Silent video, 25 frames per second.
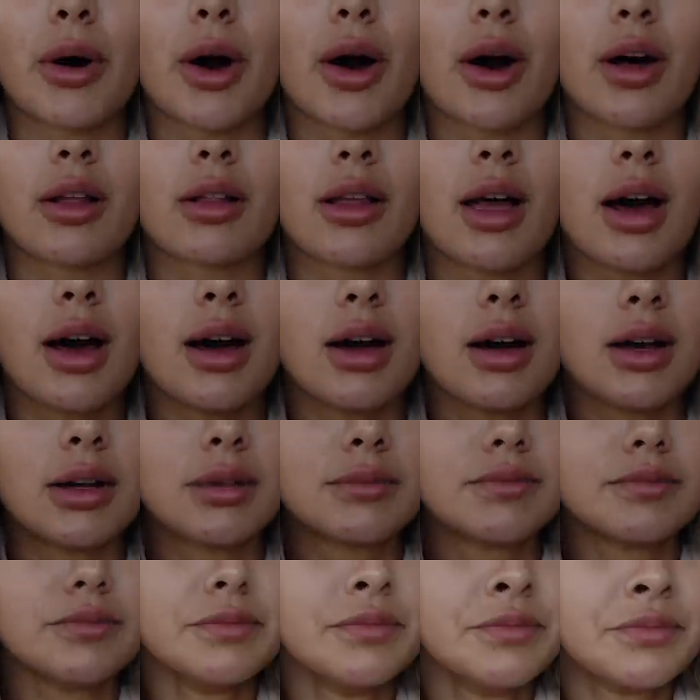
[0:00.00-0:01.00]
Perla.
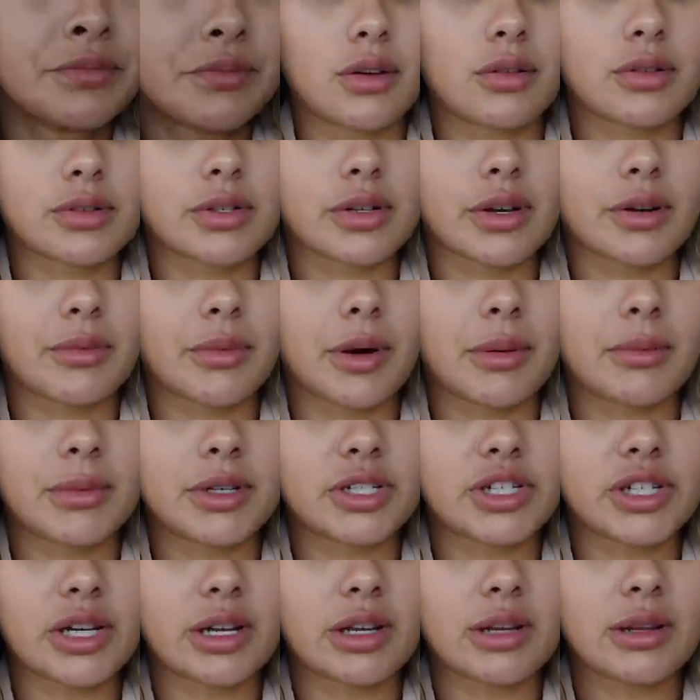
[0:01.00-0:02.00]
Also, my
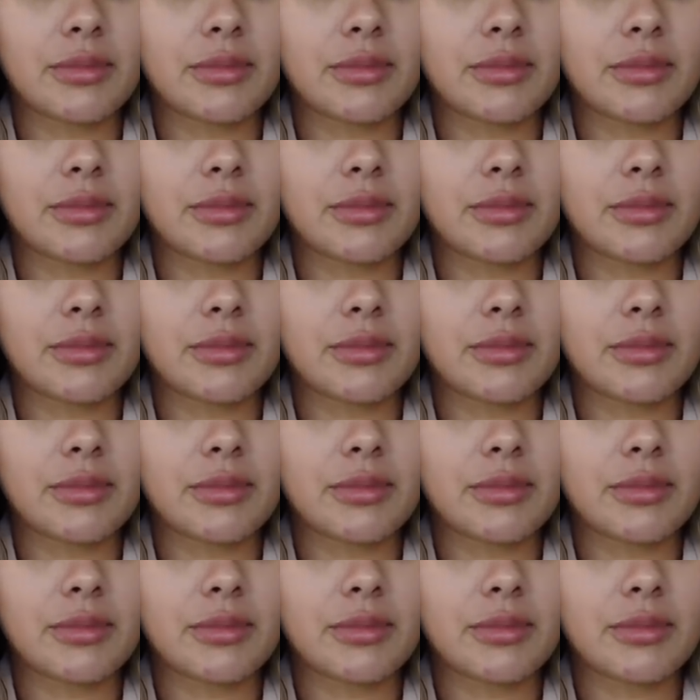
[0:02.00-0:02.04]
machine